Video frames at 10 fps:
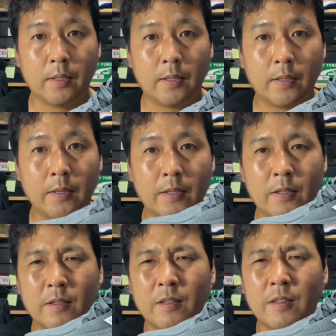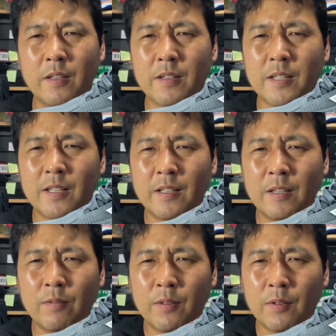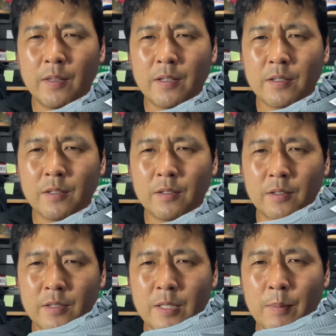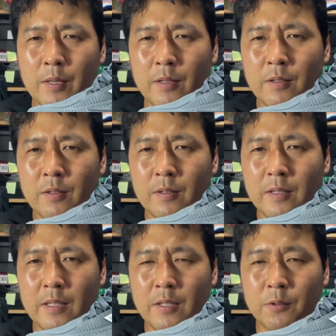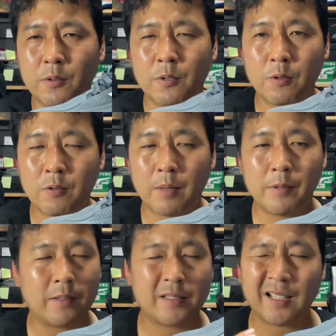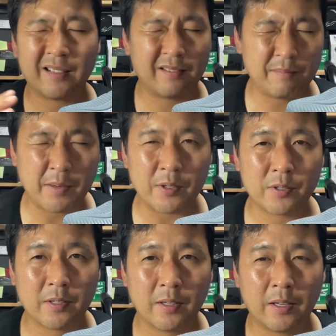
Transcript: The thing is, like, even though there's a seemingly good heel to toe drop, it's not much.